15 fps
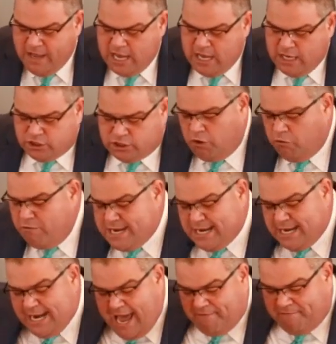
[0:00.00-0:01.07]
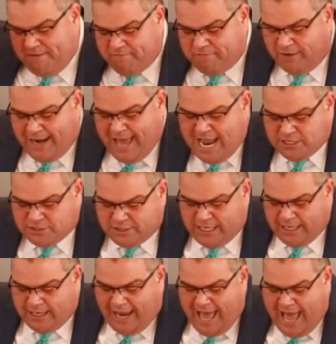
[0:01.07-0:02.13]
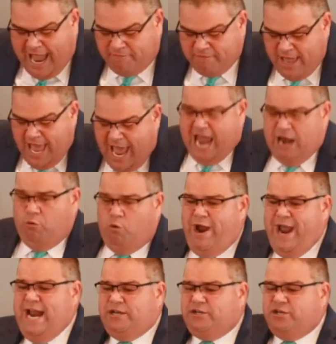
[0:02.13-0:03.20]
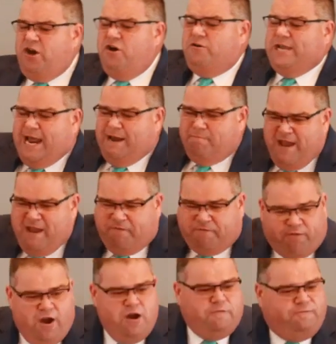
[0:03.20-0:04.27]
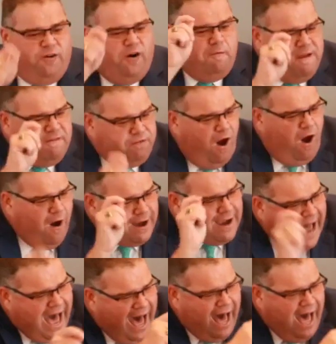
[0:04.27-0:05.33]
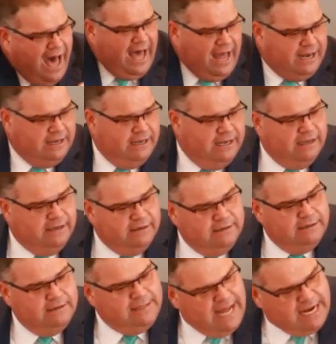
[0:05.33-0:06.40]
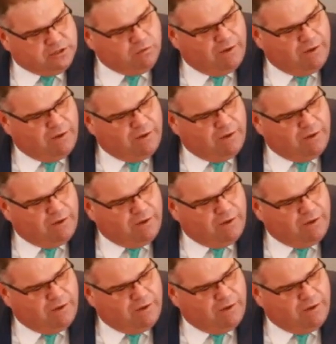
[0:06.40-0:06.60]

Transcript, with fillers: so we can have everlasting life and we too can be fruitful before God. That's why.